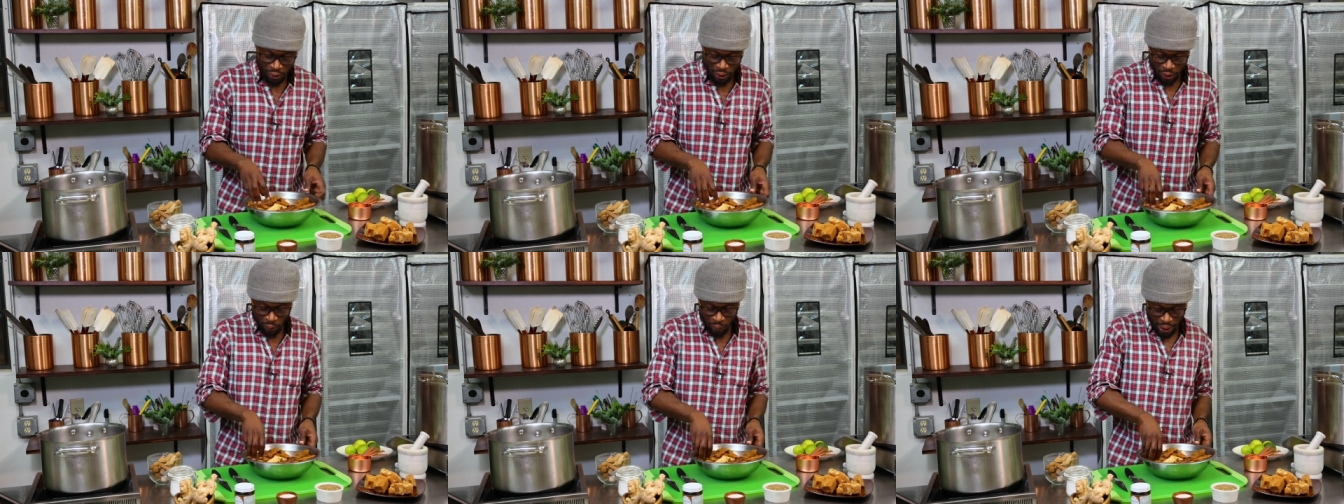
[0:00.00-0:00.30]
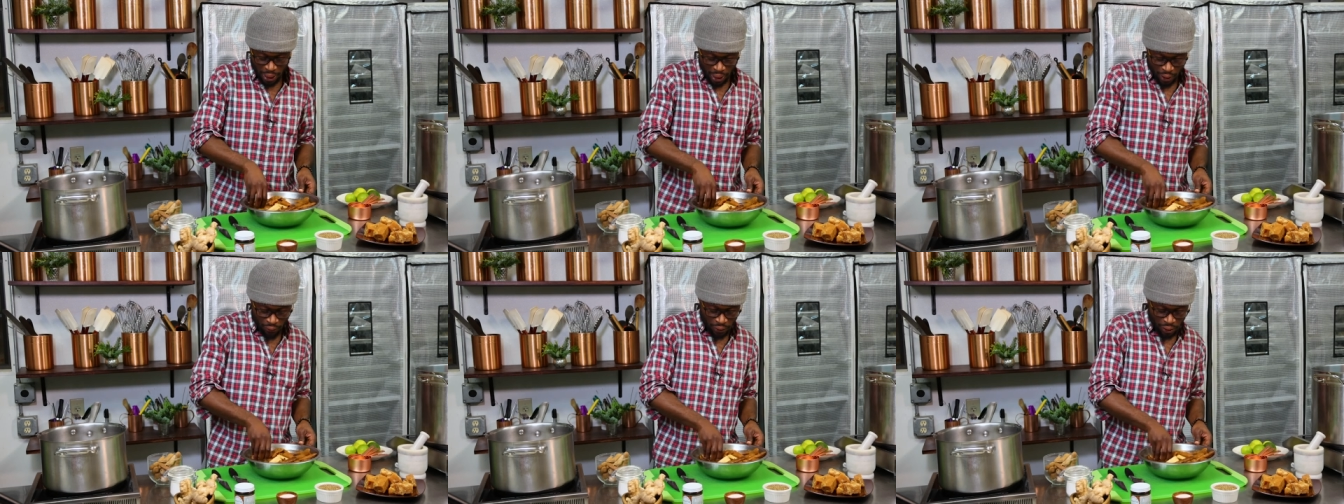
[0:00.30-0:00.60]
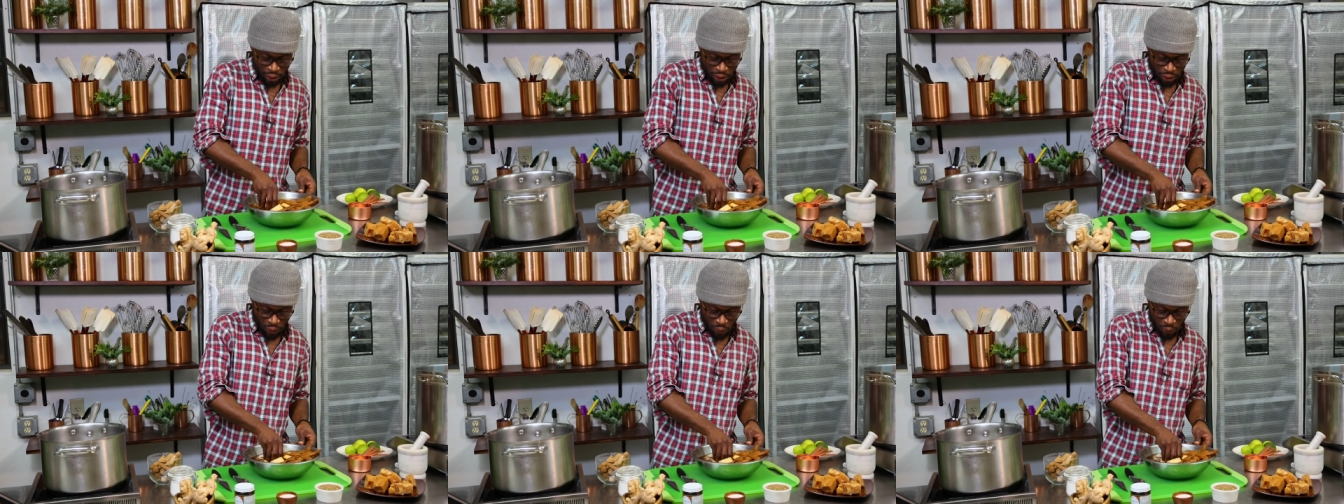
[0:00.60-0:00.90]
that we have
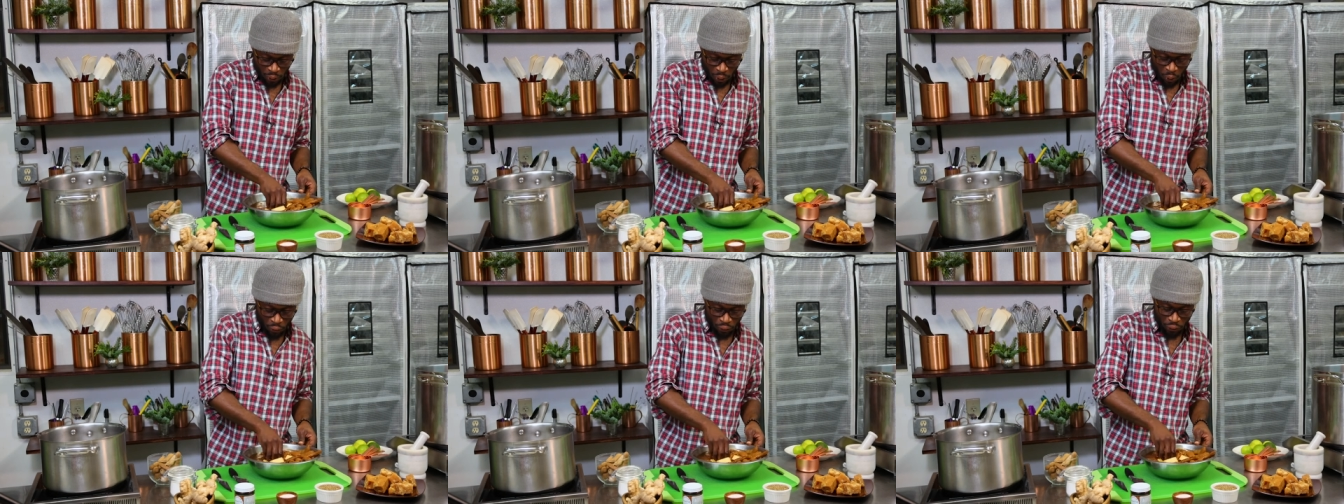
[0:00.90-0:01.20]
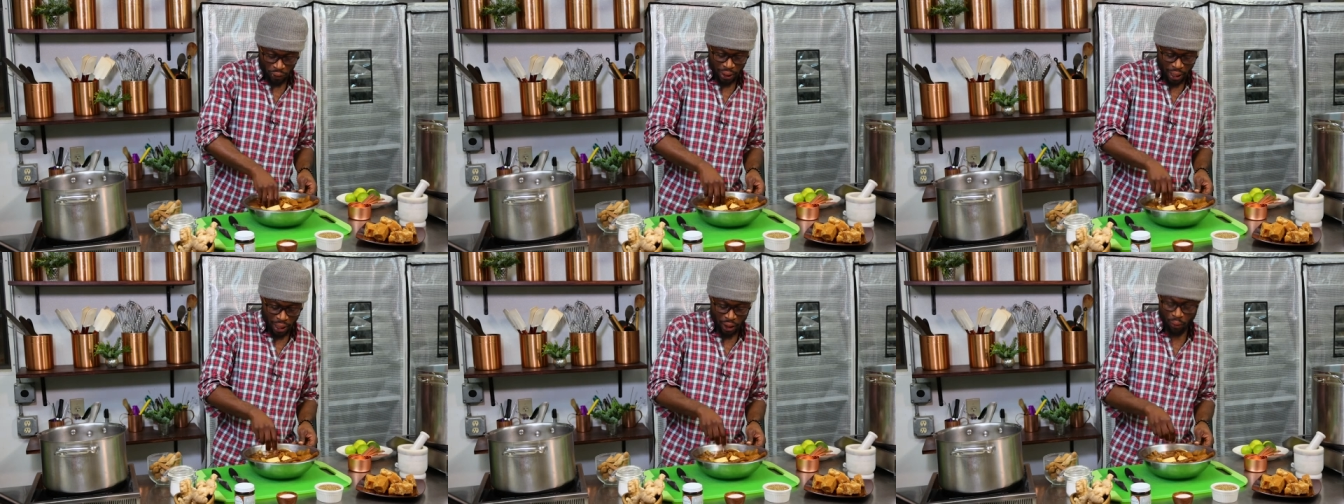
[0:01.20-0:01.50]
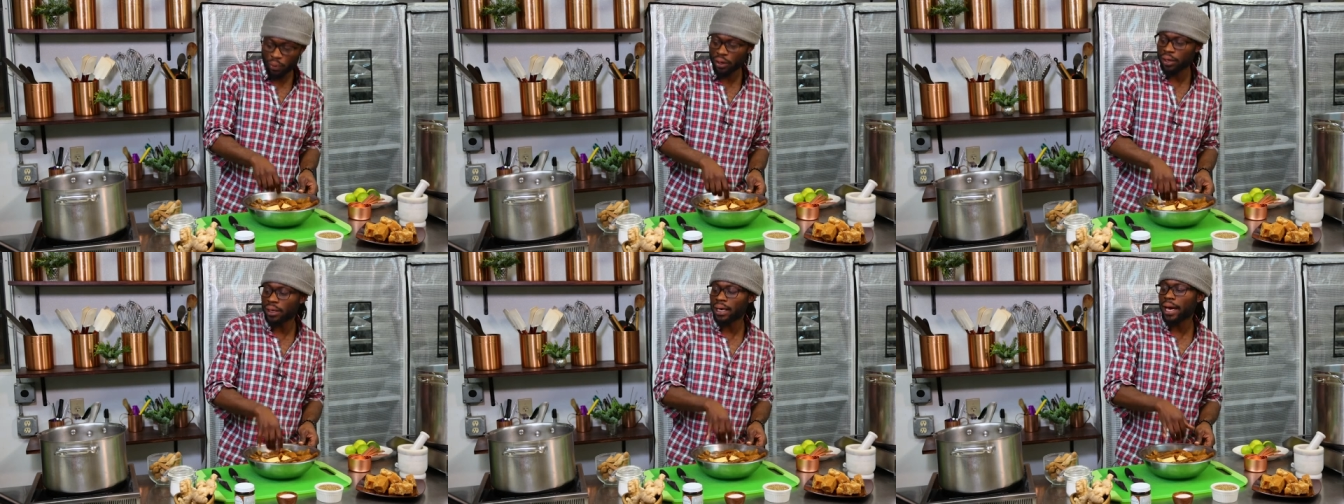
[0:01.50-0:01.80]
this soaked overnight,
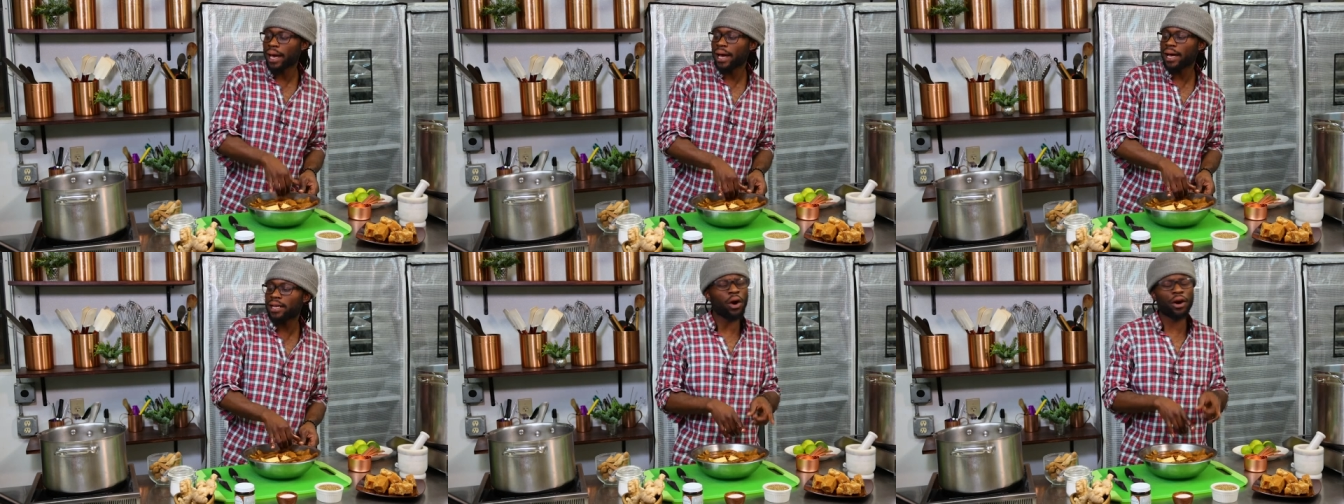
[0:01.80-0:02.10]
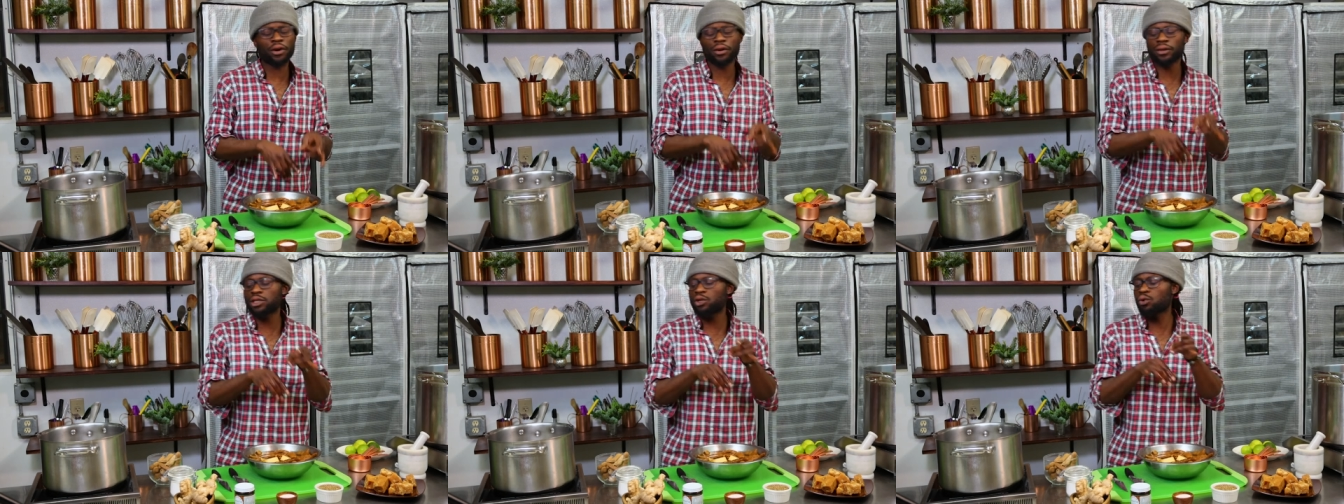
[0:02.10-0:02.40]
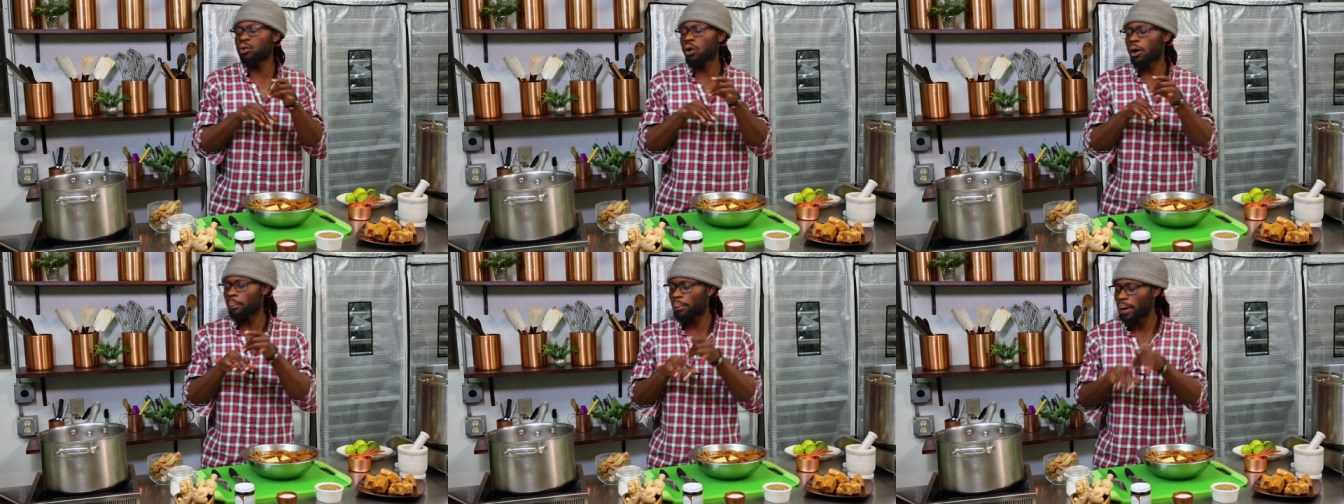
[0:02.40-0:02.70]
we're gonna add water
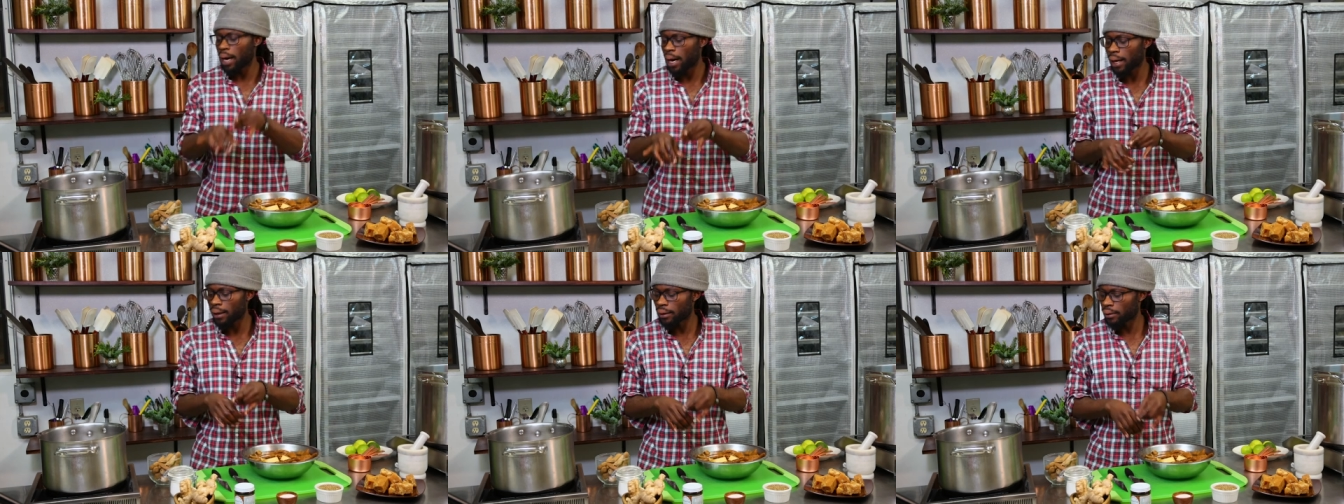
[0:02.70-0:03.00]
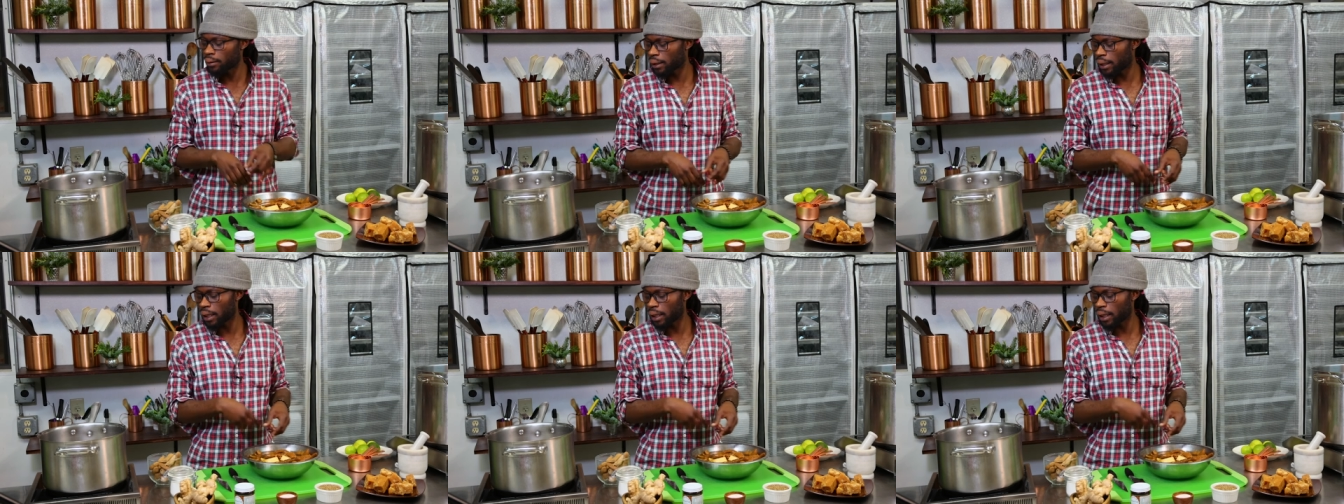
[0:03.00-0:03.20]
to our pot,